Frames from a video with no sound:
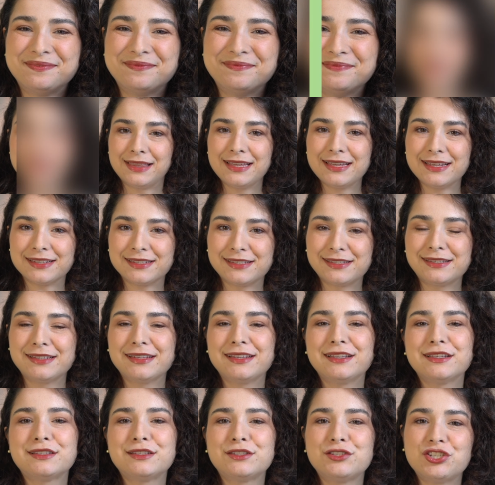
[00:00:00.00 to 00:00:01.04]
This
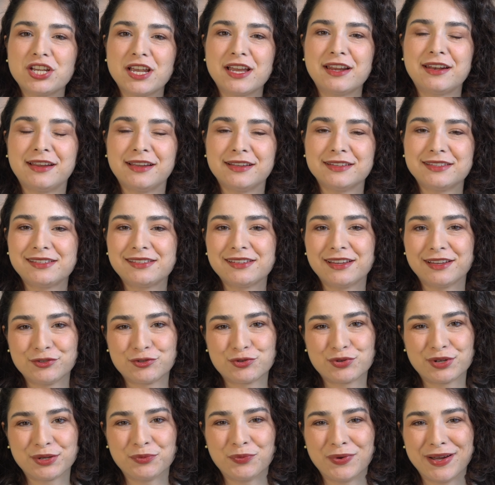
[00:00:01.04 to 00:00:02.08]
is Janet's
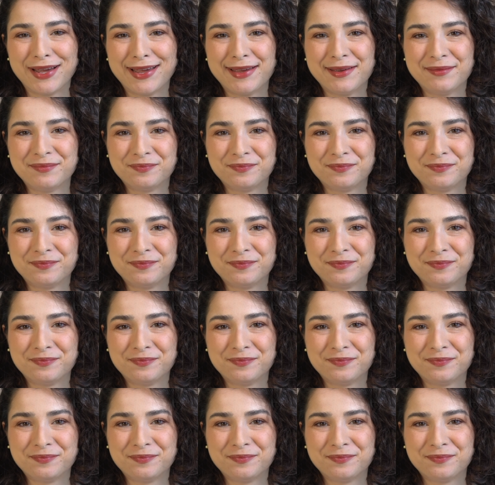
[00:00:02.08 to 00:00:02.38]
entryway.